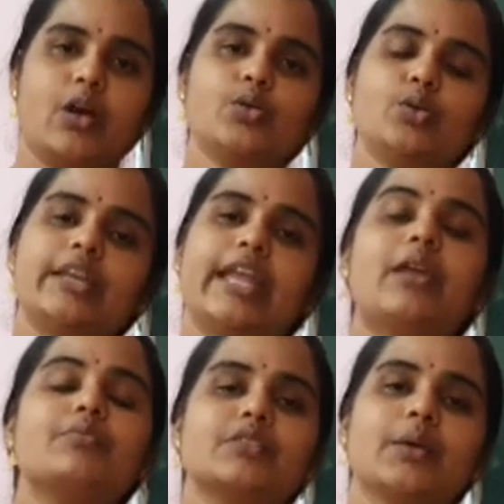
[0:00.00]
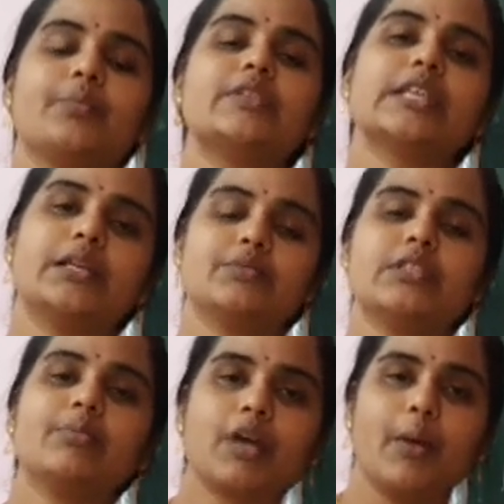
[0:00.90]
how to name
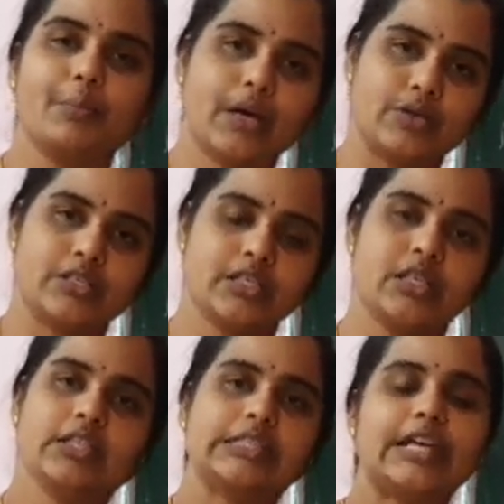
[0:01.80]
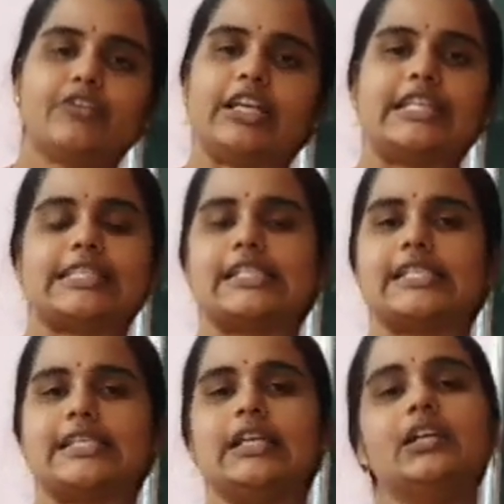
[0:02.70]
some compounds, that we will discuss
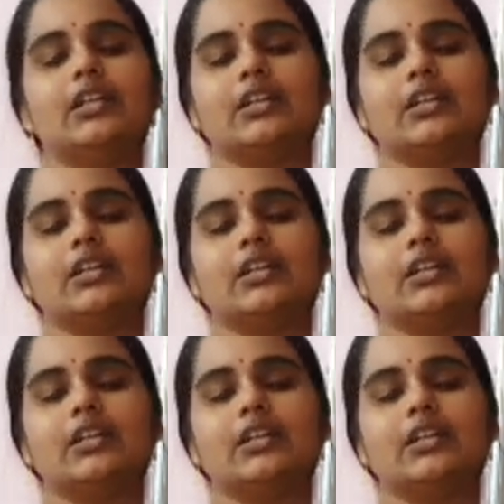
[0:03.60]
in the